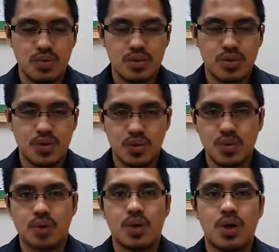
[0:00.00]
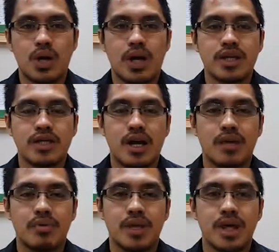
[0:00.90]
to tutor a
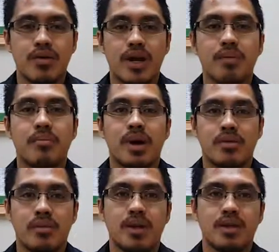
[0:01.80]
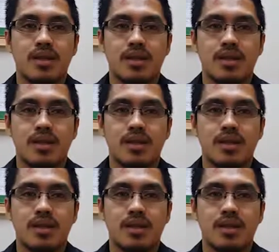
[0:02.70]
child with hearing impairment.